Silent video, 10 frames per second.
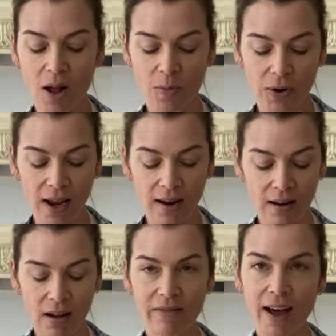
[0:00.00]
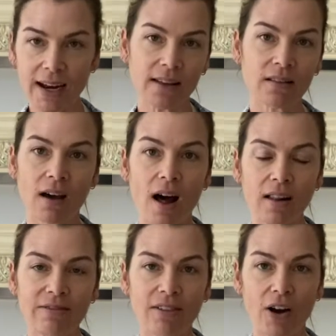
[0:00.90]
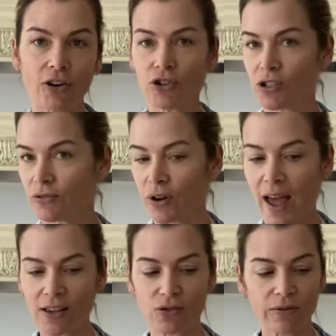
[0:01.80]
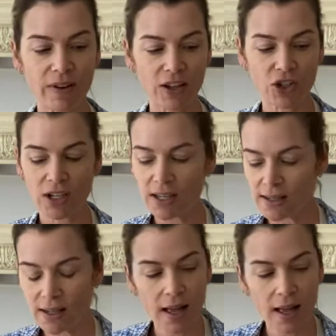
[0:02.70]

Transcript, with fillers: but I love adding the cauliflower just for extra veggies.